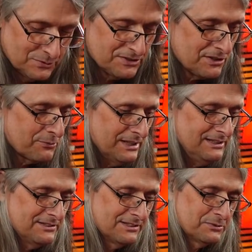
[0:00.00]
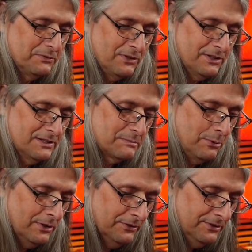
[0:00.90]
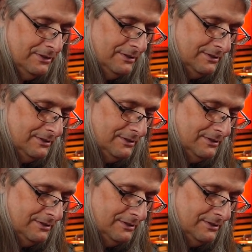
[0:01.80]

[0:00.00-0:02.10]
let's not read these since we've already spoiled